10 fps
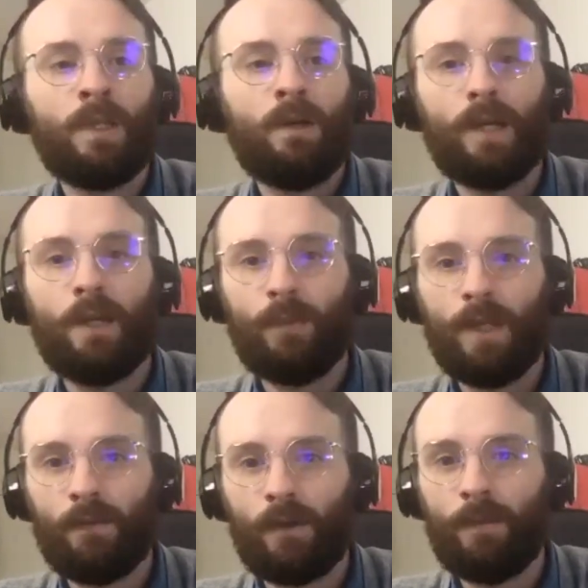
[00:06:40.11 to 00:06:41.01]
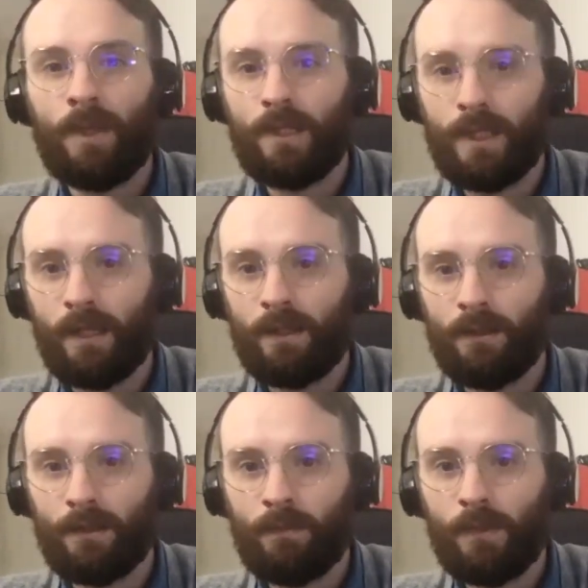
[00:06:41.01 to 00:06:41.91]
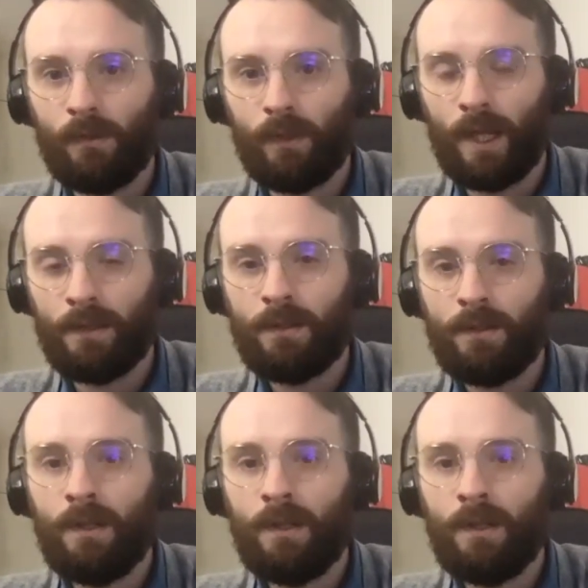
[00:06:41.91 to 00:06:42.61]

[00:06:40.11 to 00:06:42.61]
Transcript: okay, we have come in and taken your land.